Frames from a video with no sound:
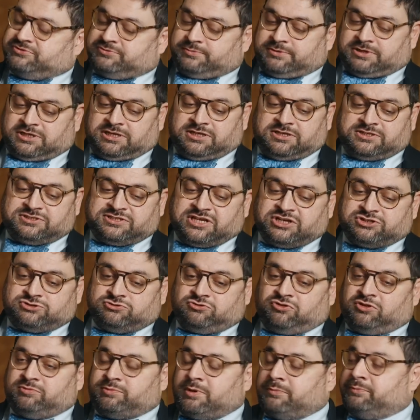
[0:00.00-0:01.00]
Uh, section
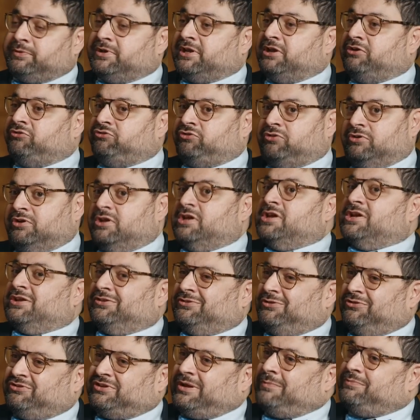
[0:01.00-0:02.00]
of the population,
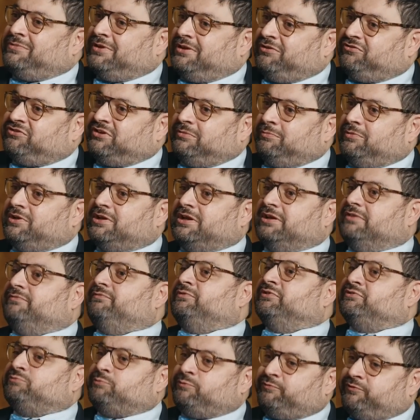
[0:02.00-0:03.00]
do something similar?
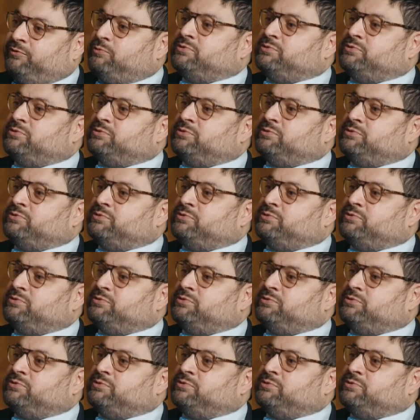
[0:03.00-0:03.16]
Yeah, for, yeah. for